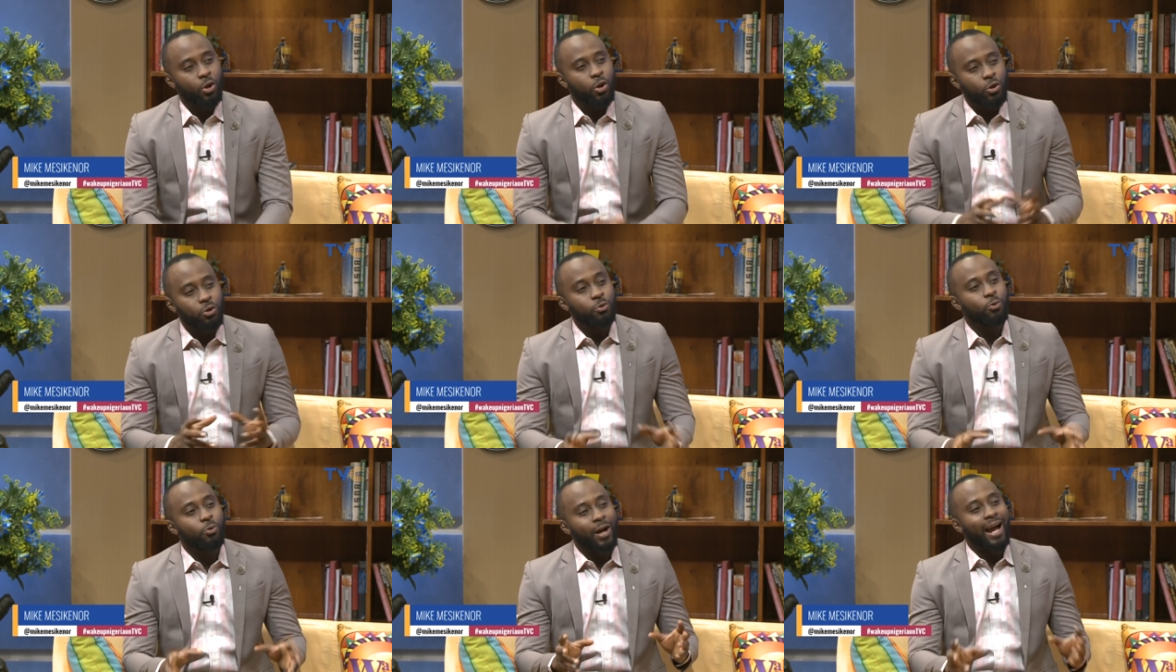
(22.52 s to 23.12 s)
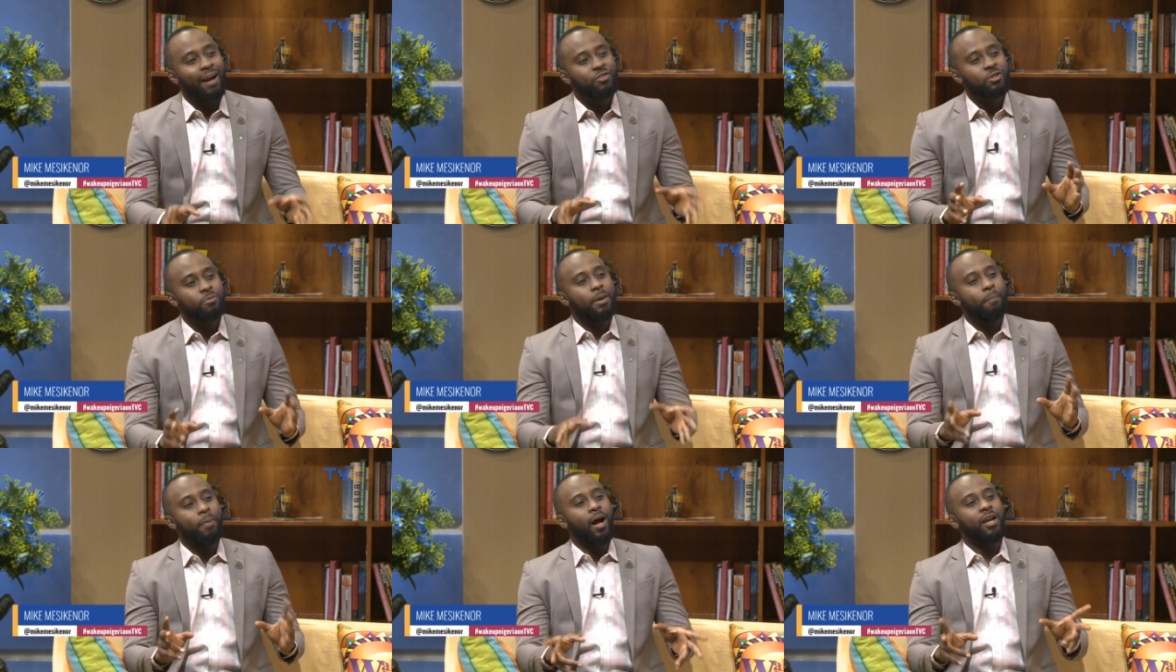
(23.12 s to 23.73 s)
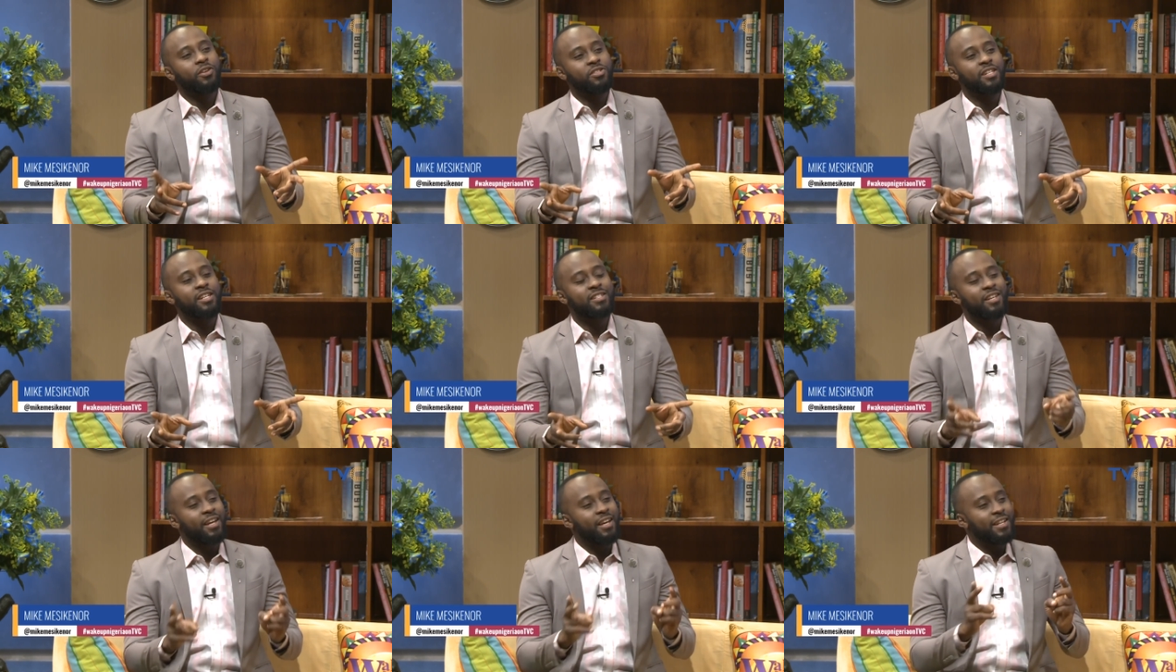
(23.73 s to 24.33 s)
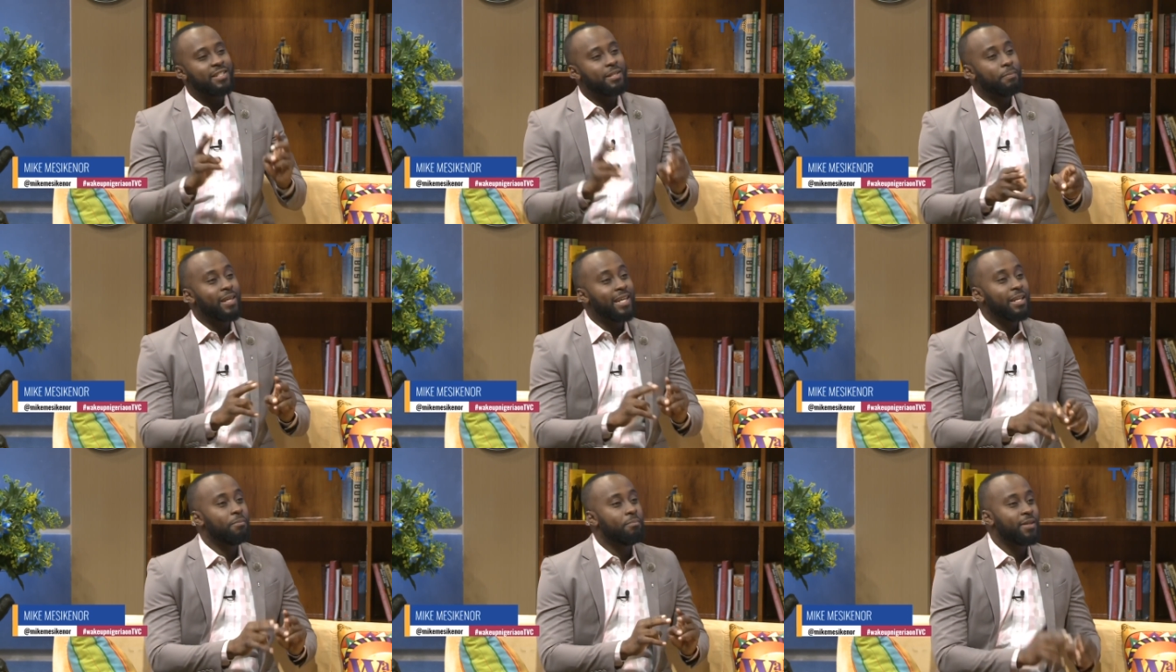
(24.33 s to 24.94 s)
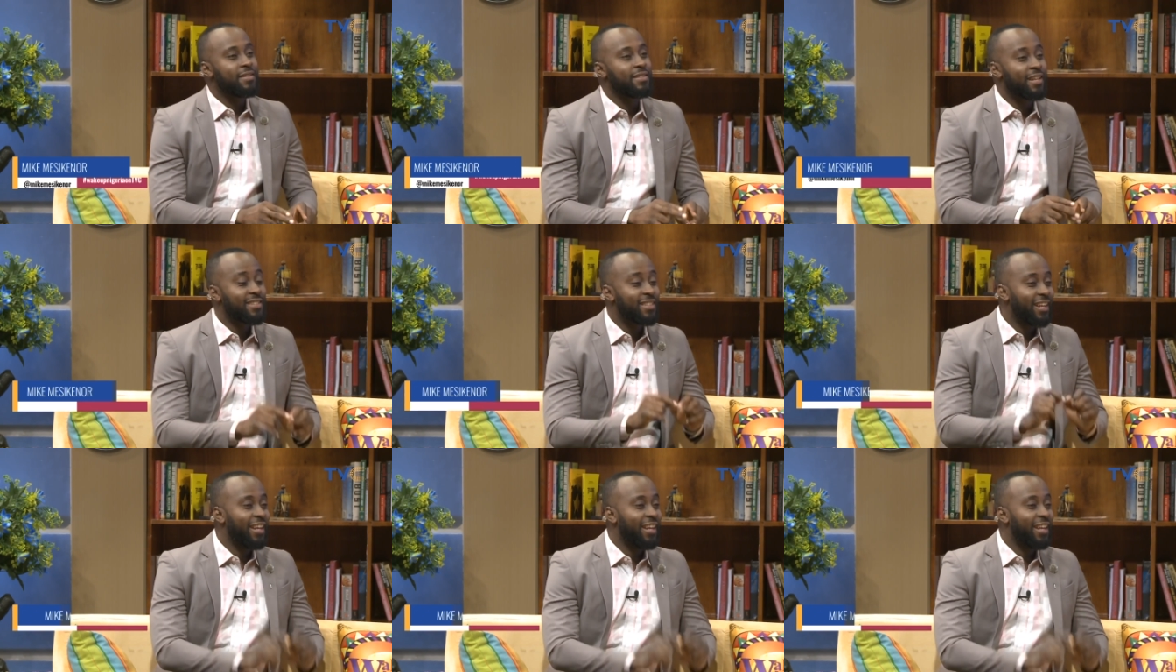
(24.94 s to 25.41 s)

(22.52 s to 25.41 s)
Yeah. You have to be passionate to be in business